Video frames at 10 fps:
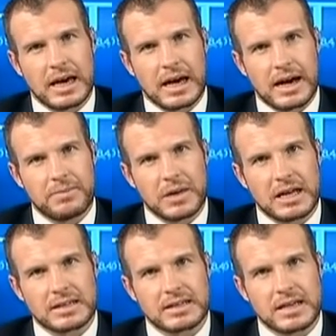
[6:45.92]
But
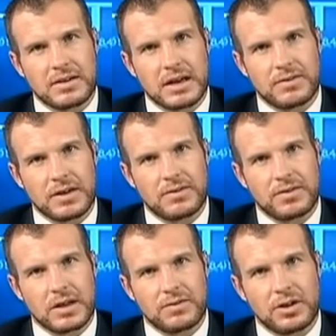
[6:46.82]
as I say,
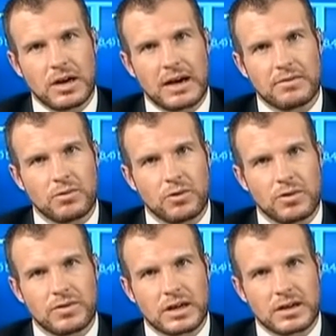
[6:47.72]
if you have
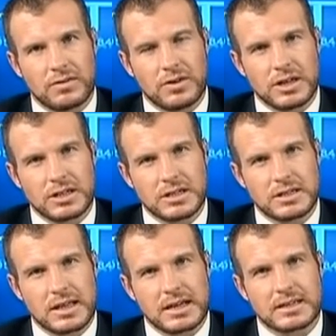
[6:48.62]
more of a
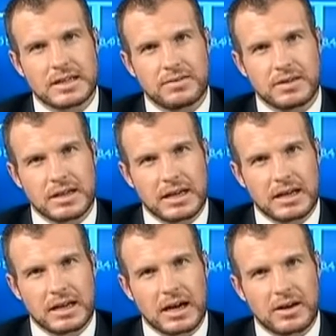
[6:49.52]
convergence, that's definitely going
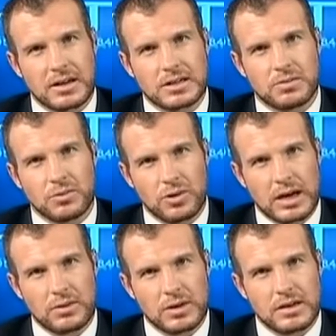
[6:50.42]
to encourage more
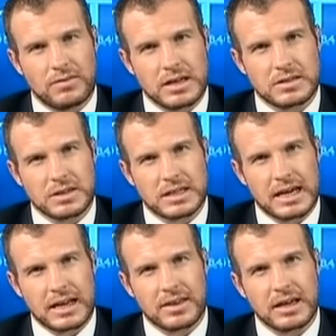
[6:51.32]
inward investment.
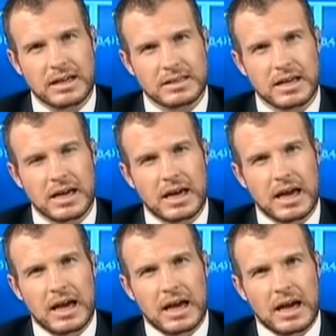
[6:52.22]
And I think it's
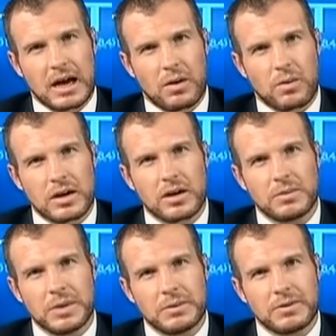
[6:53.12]
what a lot
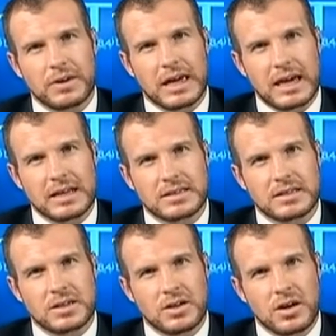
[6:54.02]
of people forget is
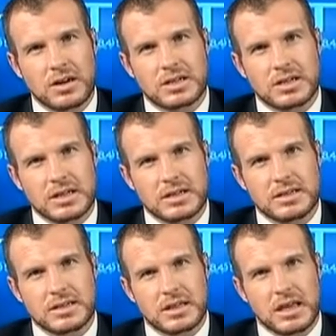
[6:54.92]
it's not
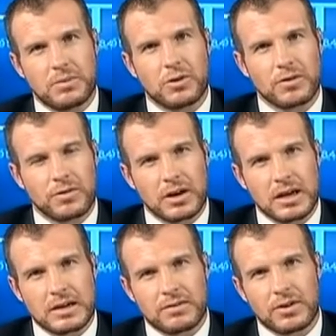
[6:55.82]
just the
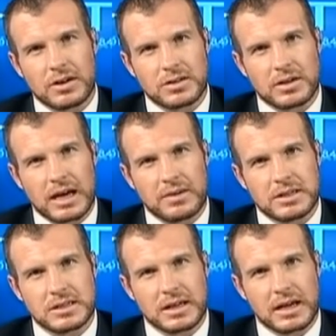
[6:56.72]
portfolio inflows that will come
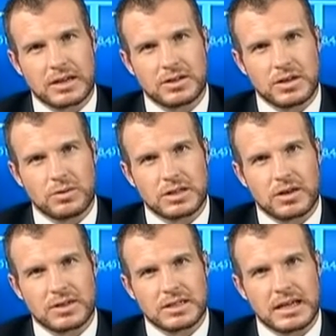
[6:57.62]
into the country, which
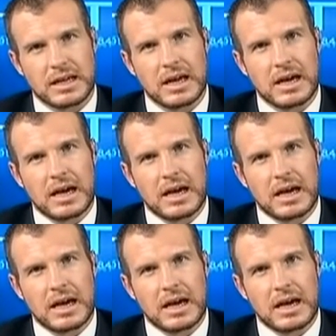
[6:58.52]
obviously